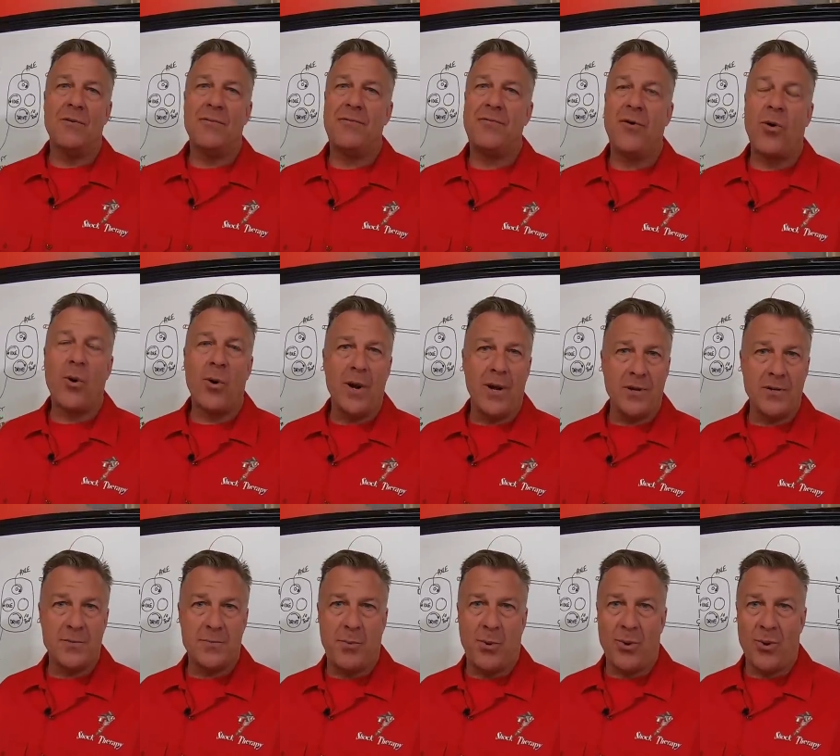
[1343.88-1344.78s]
a
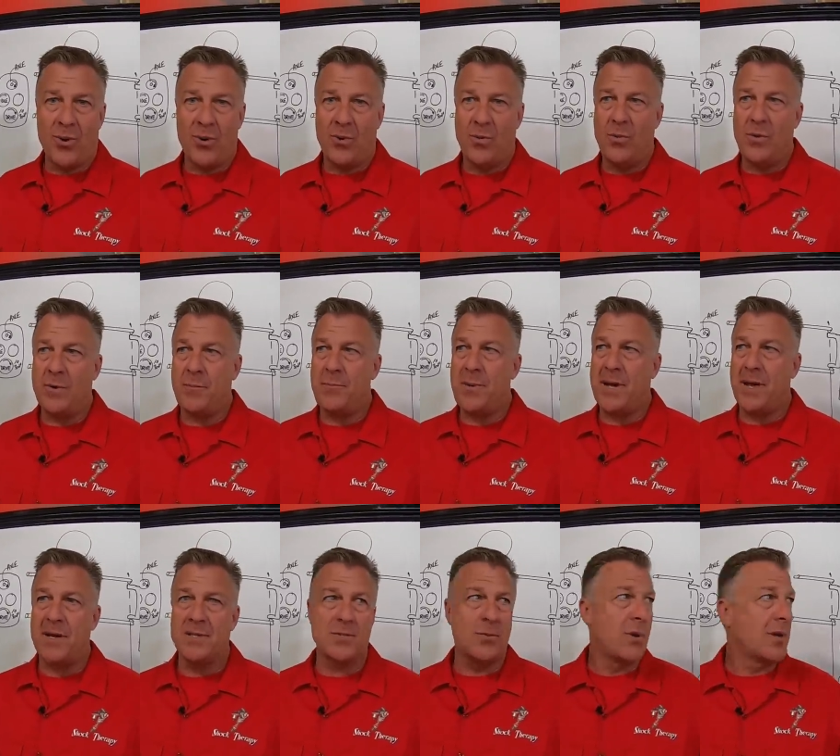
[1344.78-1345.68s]
4-inch portal
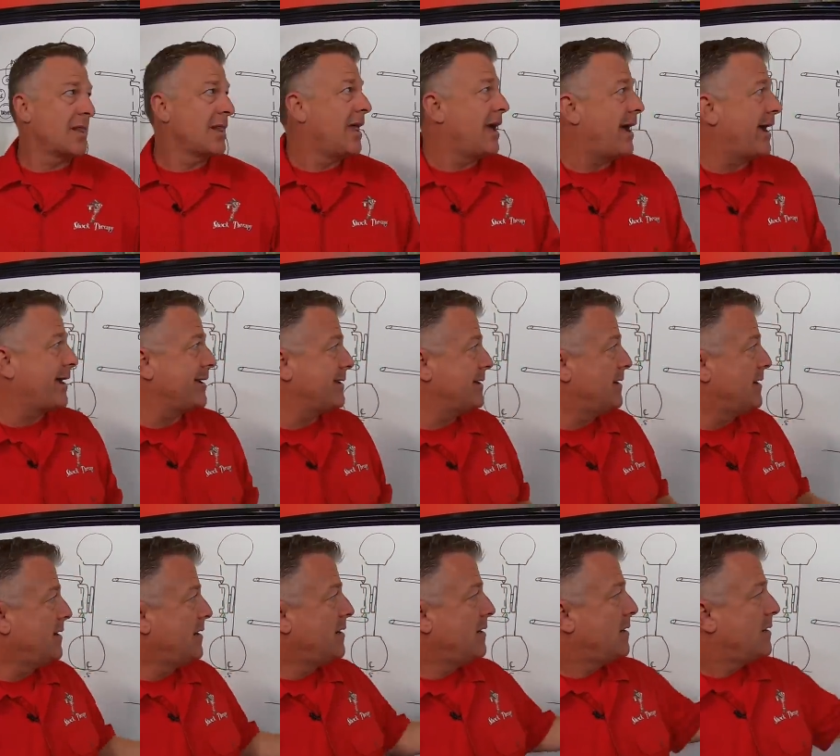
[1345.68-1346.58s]
because it would line
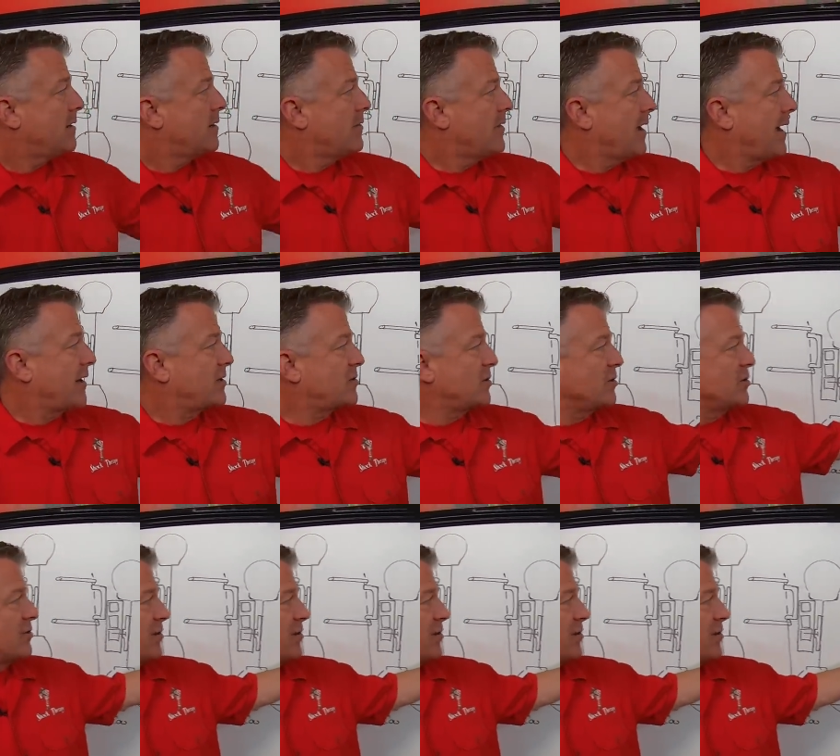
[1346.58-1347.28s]
the actual